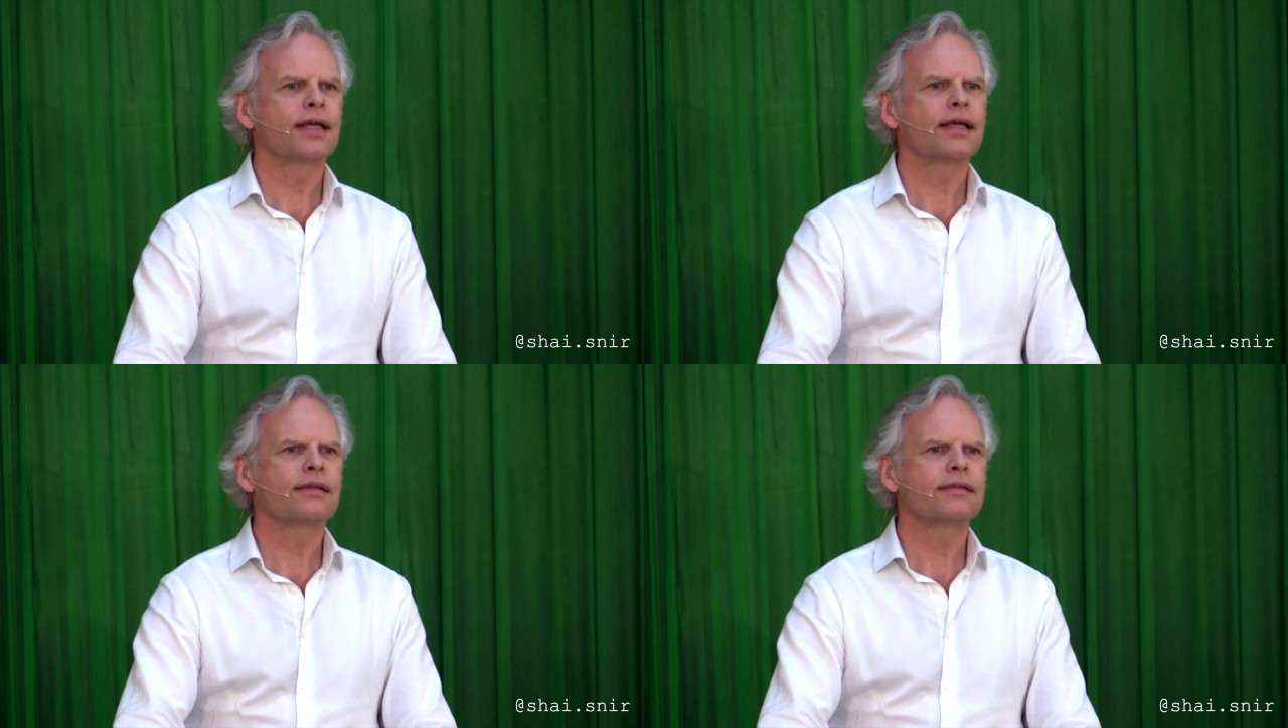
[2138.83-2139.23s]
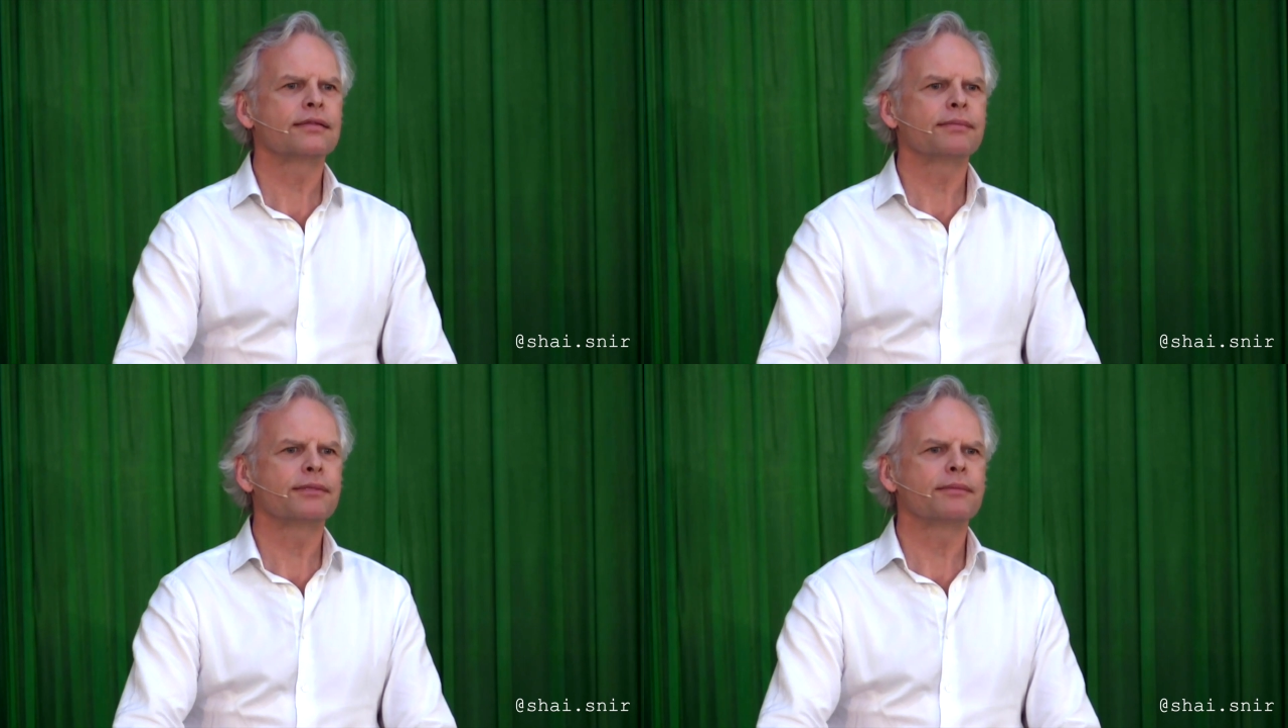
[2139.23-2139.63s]
At the
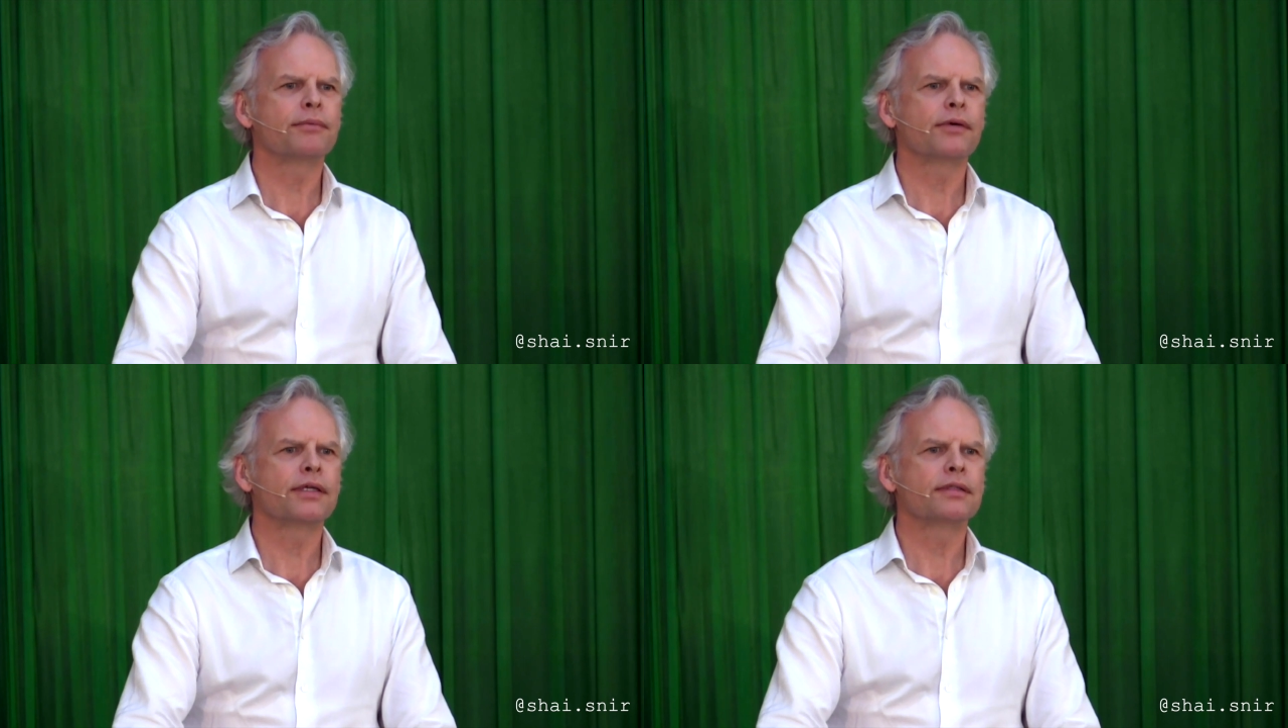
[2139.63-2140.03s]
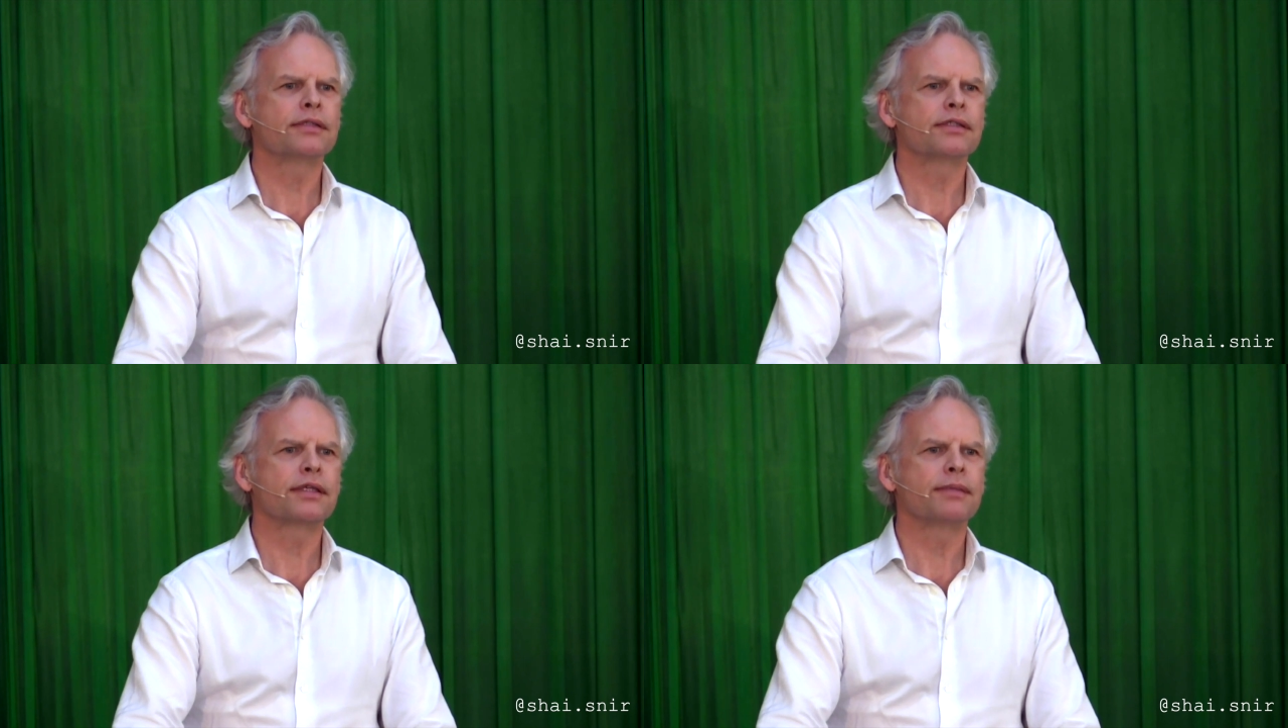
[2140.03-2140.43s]
tipping point to
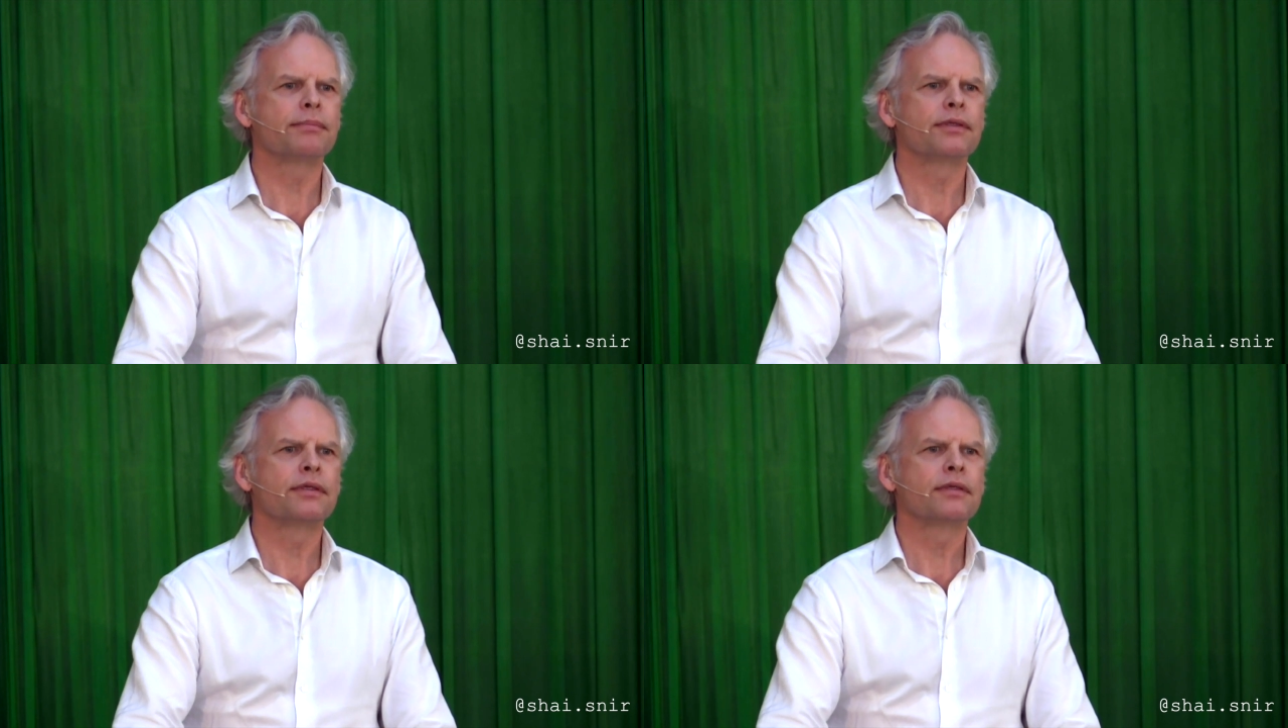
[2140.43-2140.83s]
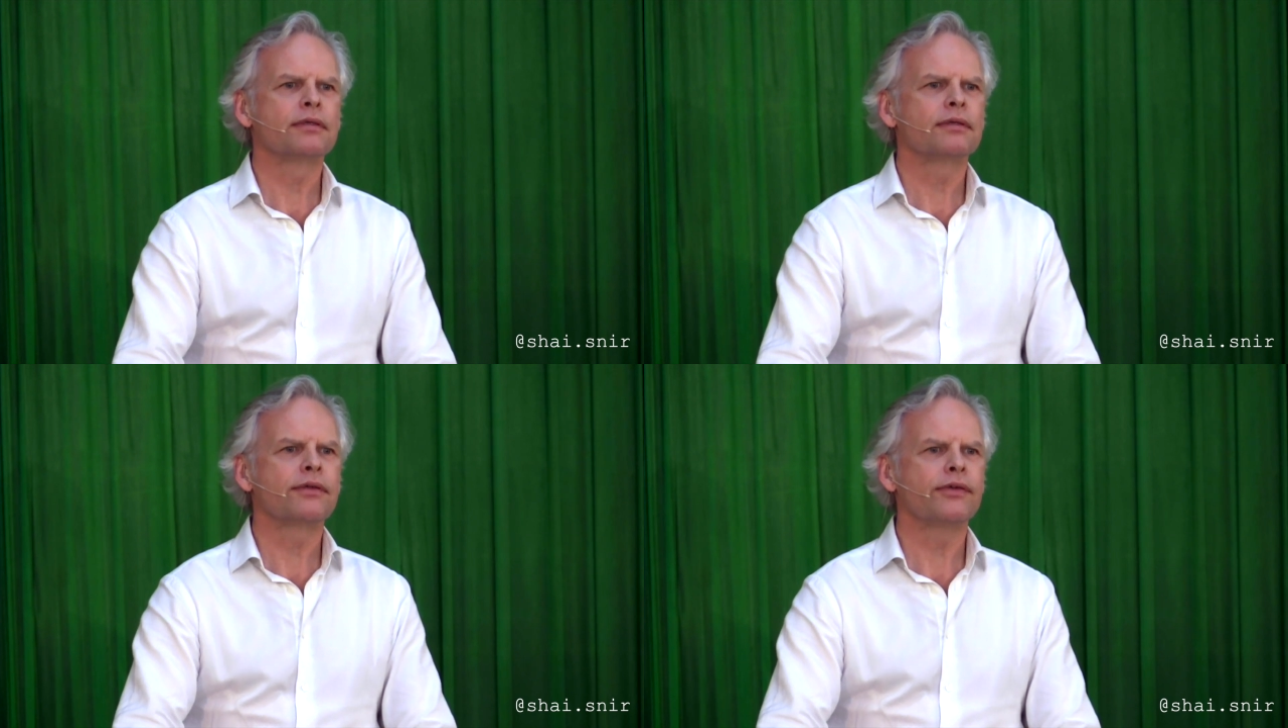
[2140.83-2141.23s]
sleep,
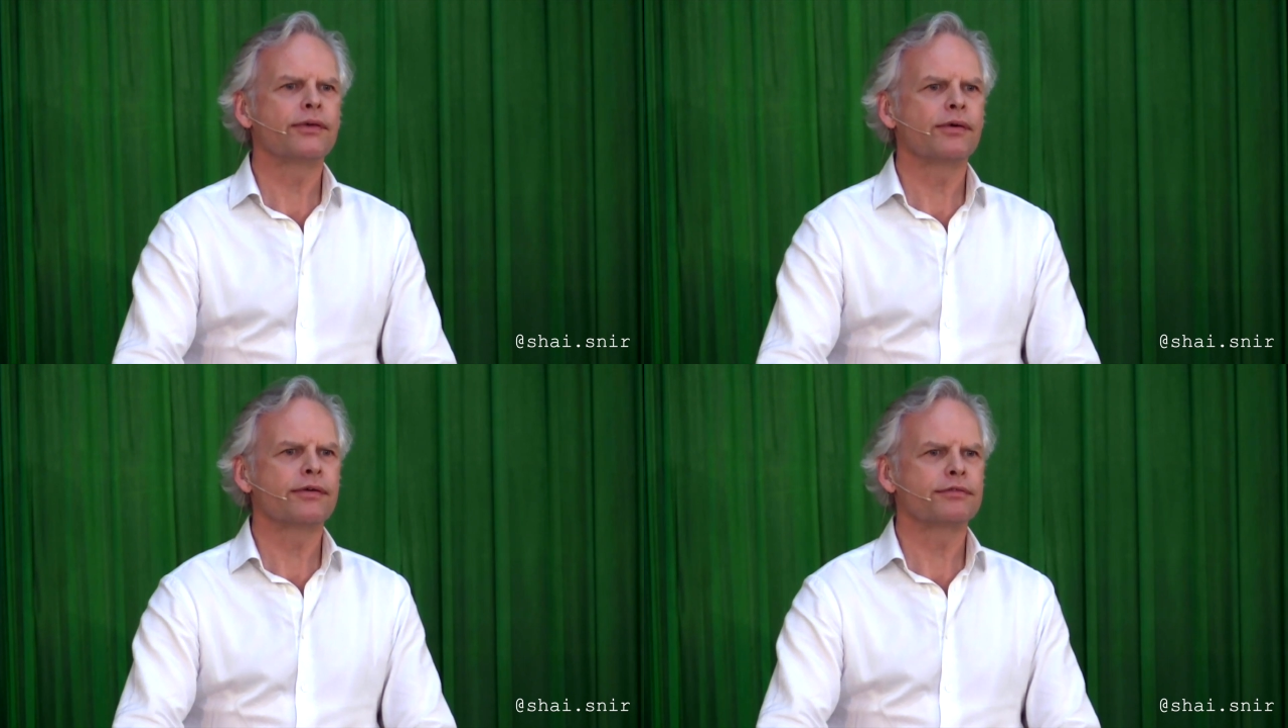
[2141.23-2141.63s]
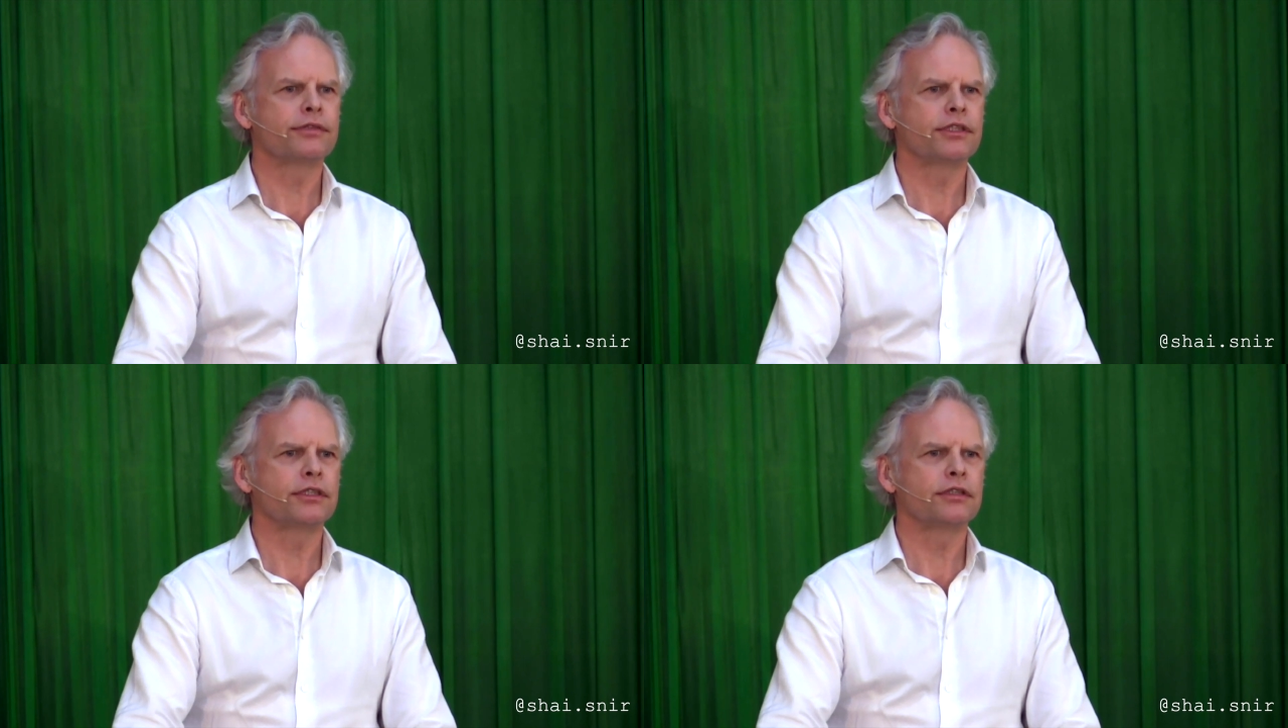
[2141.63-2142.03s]
you are free.